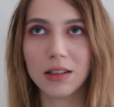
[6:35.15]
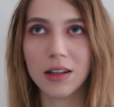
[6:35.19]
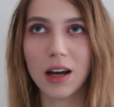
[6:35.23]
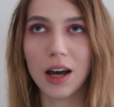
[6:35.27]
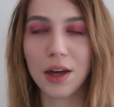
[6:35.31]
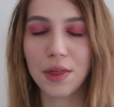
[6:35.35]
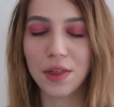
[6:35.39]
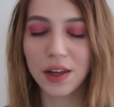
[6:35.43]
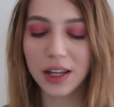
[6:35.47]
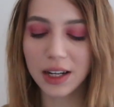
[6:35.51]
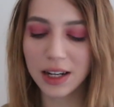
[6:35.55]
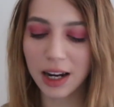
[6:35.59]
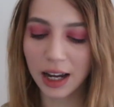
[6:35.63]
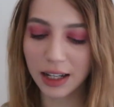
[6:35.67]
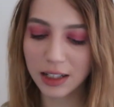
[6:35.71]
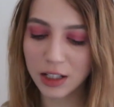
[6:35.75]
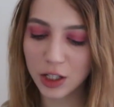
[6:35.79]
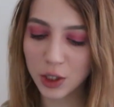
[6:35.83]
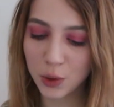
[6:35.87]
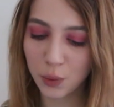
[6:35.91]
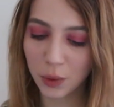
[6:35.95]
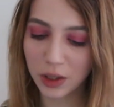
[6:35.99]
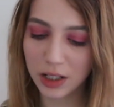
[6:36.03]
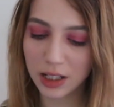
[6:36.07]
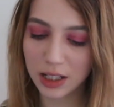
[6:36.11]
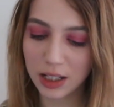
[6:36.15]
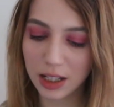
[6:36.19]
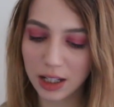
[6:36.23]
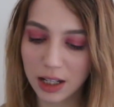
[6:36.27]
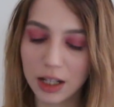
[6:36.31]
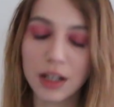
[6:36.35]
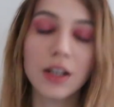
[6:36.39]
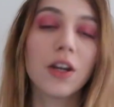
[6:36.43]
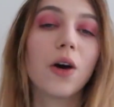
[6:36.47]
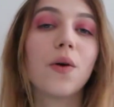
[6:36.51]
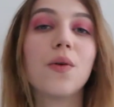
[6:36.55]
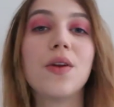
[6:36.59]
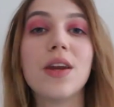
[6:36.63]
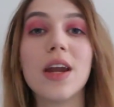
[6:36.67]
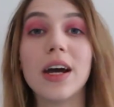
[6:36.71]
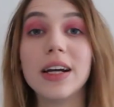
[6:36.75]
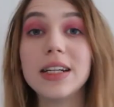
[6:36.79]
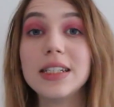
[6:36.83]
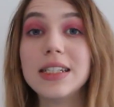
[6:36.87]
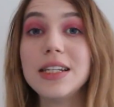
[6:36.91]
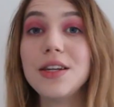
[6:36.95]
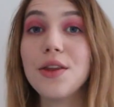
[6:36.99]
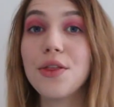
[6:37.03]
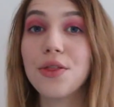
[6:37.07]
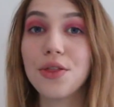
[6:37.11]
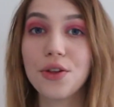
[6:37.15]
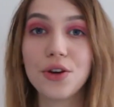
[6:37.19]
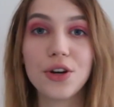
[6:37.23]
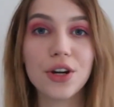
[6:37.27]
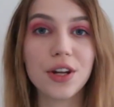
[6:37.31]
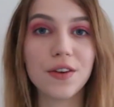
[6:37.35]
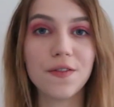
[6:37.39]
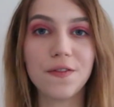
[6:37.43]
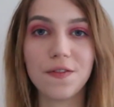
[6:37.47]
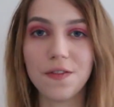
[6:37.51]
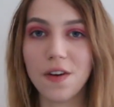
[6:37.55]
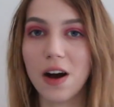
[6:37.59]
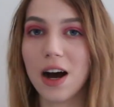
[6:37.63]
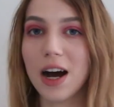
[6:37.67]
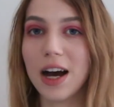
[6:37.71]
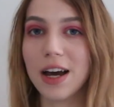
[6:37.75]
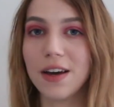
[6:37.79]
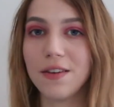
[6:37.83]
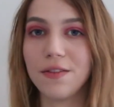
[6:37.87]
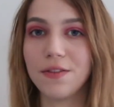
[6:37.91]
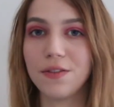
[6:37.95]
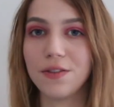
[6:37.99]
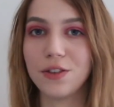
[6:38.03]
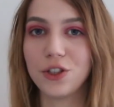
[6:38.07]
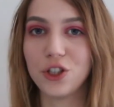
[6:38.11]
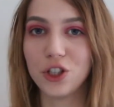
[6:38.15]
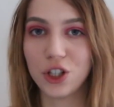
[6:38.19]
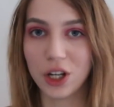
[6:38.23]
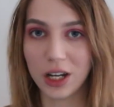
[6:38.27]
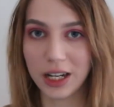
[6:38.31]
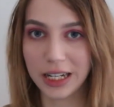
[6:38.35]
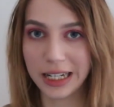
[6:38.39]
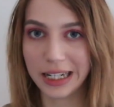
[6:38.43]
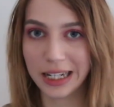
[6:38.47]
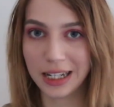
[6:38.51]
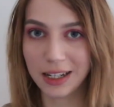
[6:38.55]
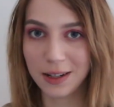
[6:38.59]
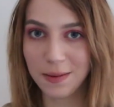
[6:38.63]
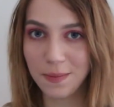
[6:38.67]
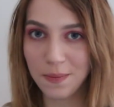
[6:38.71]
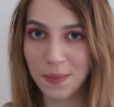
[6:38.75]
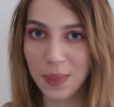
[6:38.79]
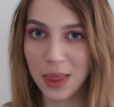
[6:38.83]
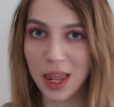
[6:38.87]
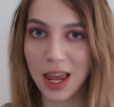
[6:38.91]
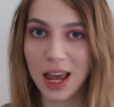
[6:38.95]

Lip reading: I think 1935 China,